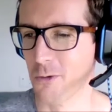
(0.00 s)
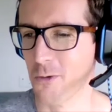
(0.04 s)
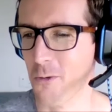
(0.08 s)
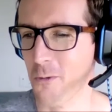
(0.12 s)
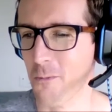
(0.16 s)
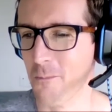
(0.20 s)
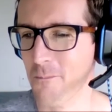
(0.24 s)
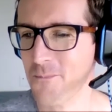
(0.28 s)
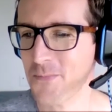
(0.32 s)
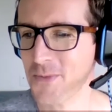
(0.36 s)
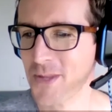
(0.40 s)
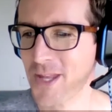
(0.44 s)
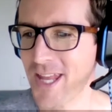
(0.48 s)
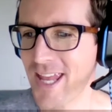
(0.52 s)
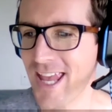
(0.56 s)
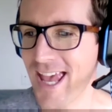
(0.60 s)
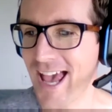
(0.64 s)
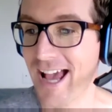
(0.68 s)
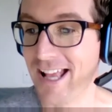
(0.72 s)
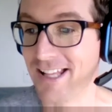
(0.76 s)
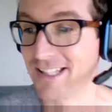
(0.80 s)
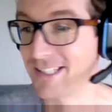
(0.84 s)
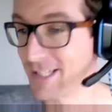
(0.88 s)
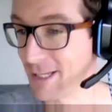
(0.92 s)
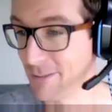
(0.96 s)
at home.
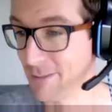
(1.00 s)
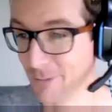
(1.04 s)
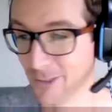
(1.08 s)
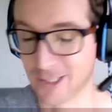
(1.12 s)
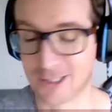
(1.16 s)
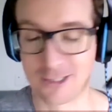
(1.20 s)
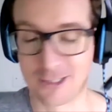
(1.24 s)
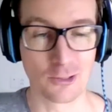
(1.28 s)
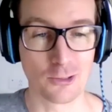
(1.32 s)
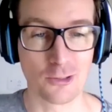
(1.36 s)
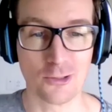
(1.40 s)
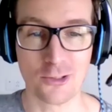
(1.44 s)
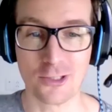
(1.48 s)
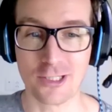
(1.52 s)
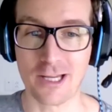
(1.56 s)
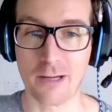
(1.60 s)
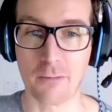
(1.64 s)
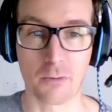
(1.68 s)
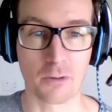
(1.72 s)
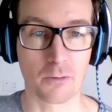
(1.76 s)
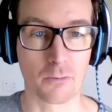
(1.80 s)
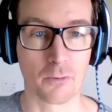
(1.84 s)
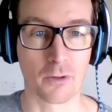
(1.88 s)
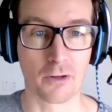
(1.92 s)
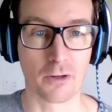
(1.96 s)
And similar to you,
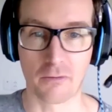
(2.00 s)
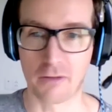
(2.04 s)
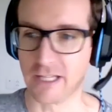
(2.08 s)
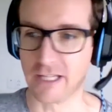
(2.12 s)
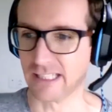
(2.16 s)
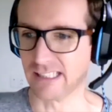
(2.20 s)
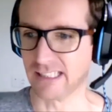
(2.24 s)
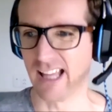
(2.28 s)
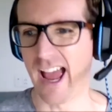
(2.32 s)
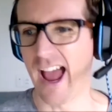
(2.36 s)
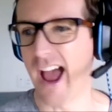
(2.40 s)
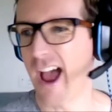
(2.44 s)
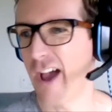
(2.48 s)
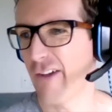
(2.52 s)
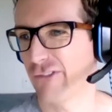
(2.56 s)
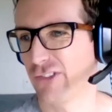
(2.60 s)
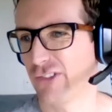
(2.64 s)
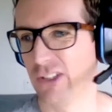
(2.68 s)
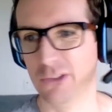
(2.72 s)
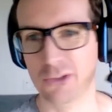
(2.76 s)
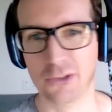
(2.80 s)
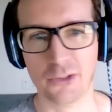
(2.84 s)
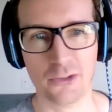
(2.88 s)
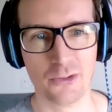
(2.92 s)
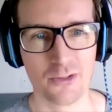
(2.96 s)
we were like
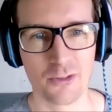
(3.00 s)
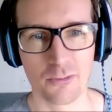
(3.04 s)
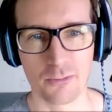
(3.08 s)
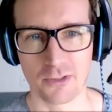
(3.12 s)
afternoon.